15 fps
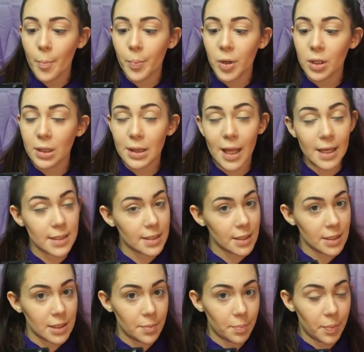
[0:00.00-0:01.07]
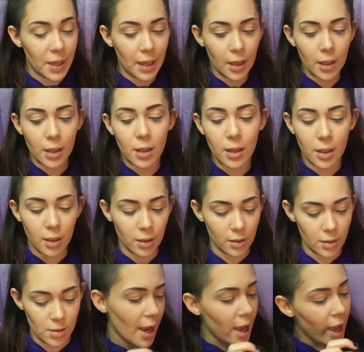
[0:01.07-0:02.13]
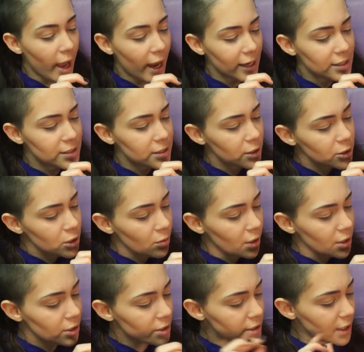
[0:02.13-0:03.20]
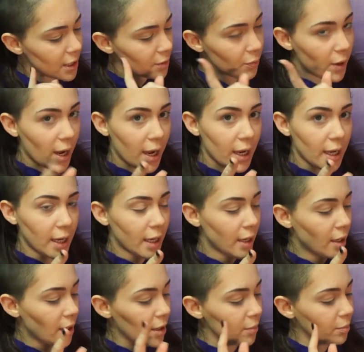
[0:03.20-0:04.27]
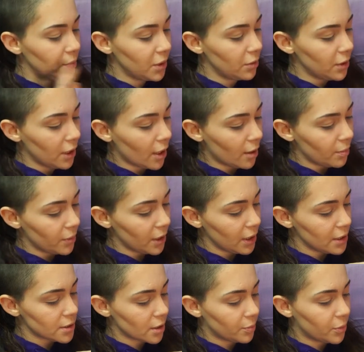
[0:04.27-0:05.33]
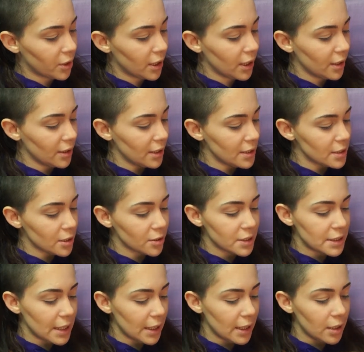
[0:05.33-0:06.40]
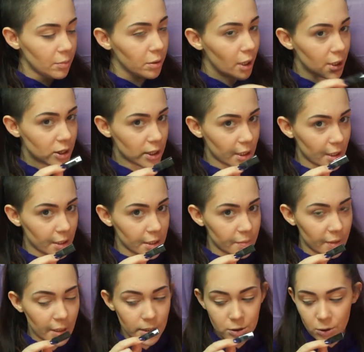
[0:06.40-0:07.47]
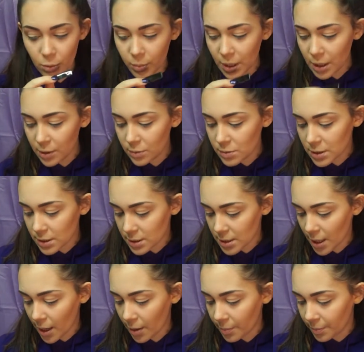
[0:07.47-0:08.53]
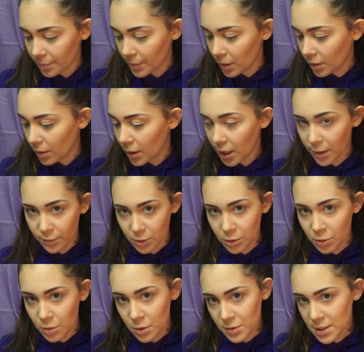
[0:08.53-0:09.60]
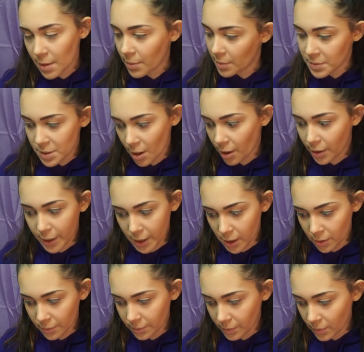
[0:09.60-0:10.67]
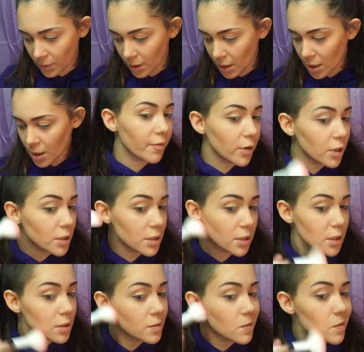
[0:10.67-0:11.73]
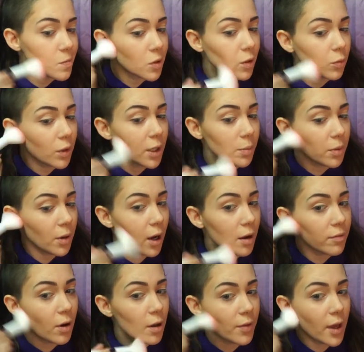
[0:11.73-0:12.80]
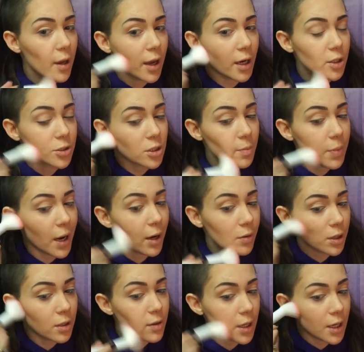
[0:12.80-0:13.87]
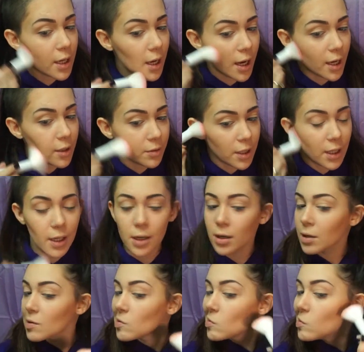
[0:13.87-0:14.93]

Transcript: Pearlescent Pink. I still don't understand why beauty companies are putting in these little dinky brushes because nobody uses them. If you do use them, I'm sorry. First, I'm gonna wipe off all that extra powder that I had right here.